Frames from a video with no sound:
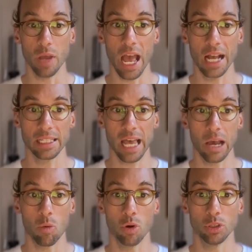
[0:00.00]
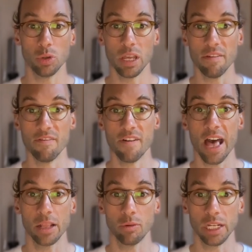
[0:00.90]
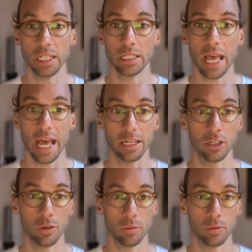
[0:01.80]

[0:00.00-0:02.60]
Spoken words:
x I want to evaluate it at to.